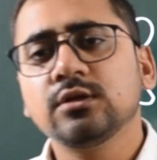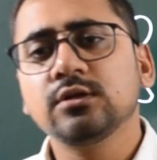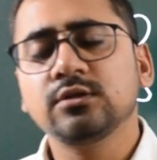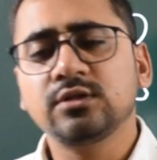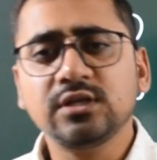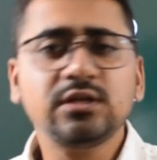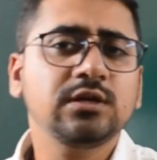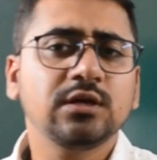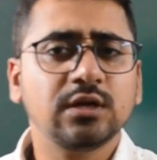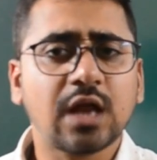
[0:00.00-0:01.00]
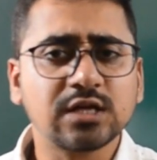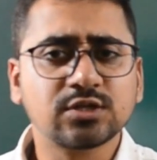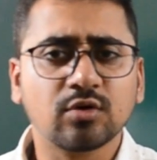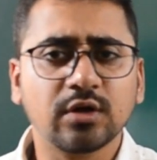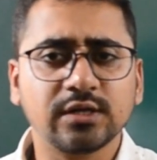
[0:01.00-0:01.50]
the last
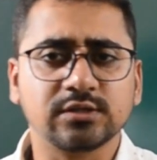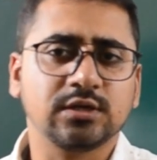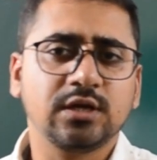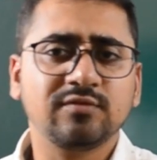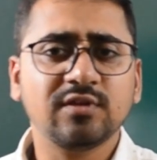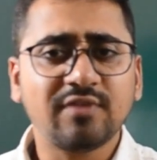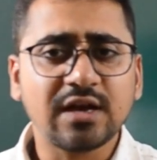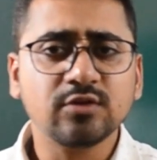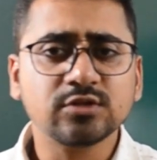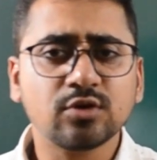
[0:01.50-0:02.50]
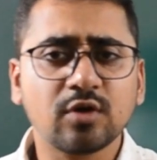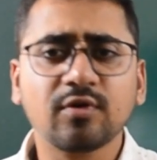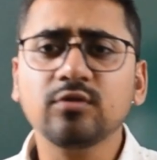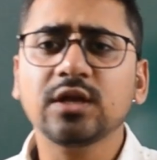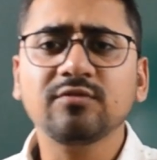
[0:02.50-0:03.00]
occurrence. If the value is not
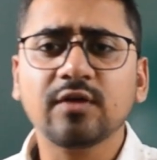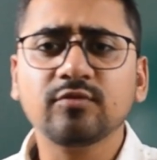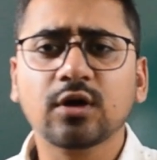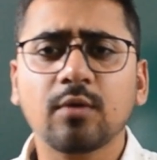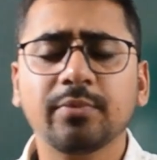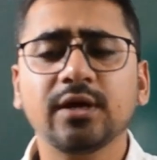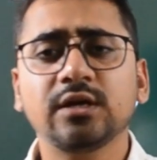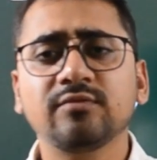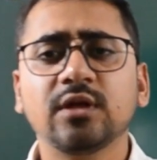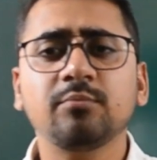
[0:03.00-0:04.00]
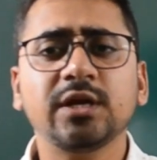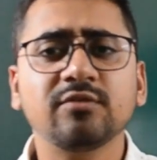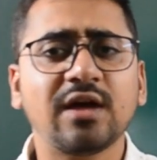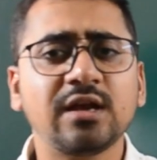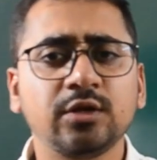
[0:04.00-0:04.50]
found, then we have to compare. If the mid
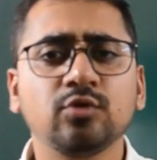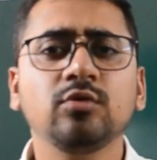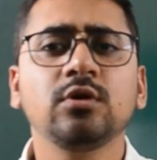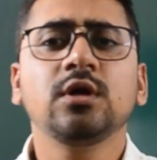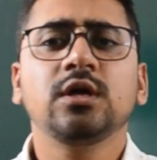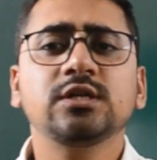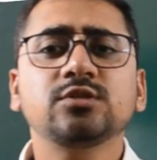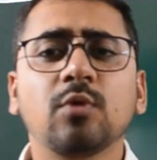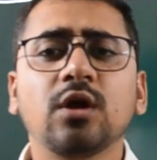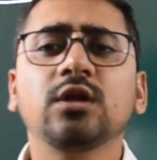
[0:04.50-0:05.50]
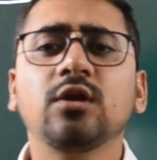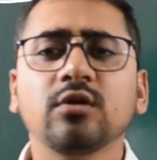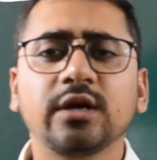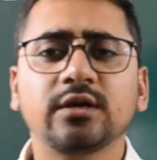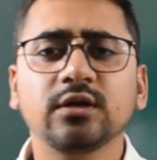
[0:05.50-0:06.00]
value is smaller or
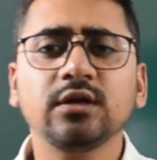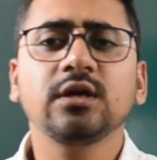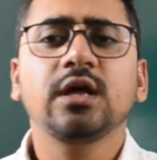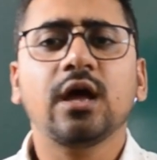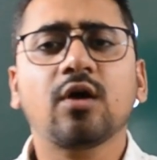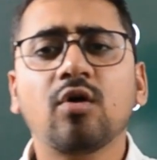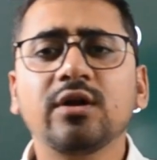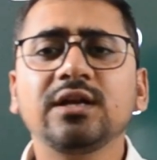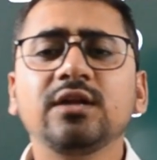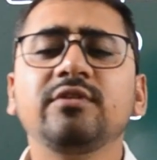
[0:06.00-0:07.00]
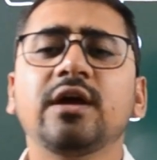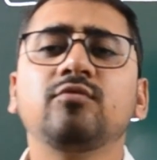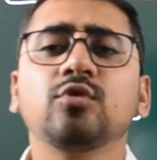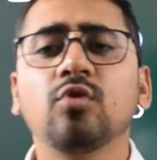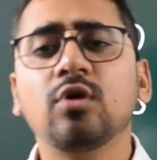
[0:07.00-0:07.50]
greater, accordingly we have
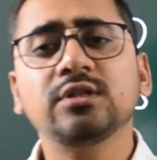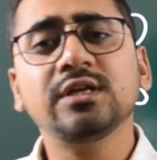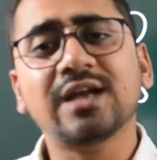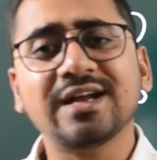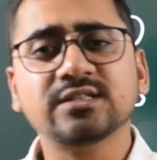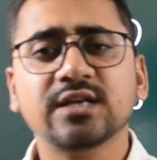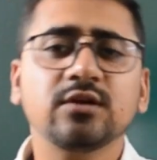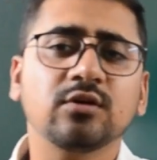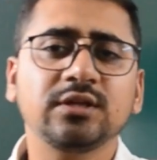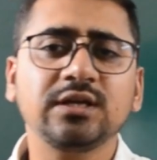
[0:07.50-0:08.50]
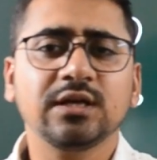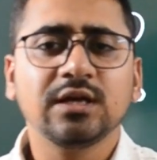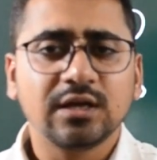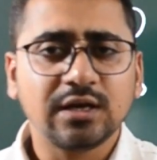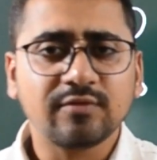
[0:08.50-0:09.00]
to go on the right side or the
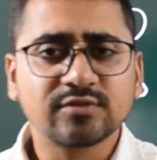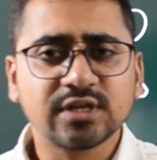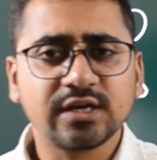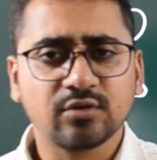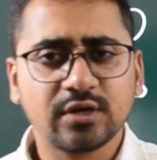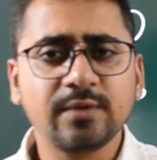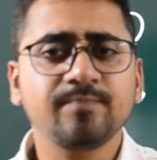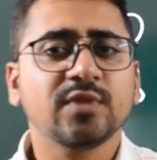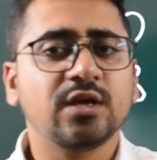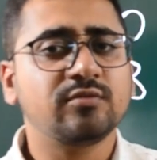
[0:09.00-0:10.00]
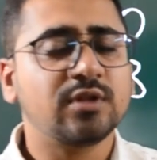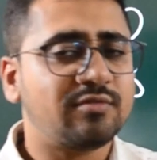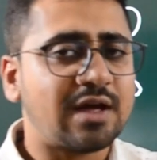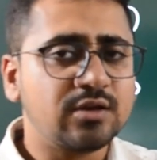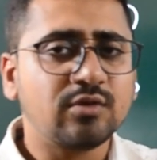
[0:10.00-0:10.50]
left side. Okay, if the
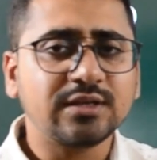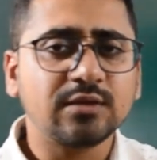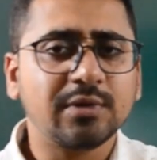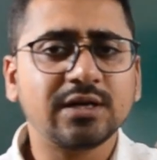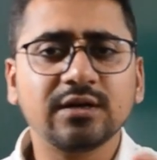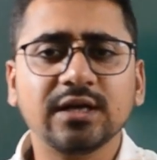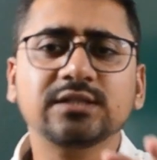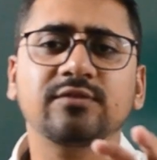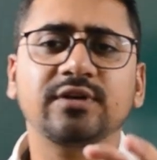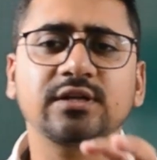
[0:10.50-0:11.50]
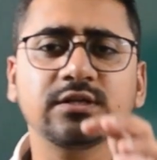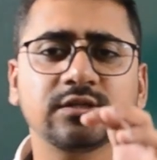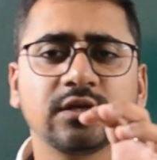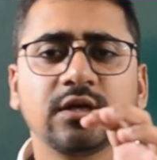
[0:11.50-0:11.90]
value at the mid index, if it is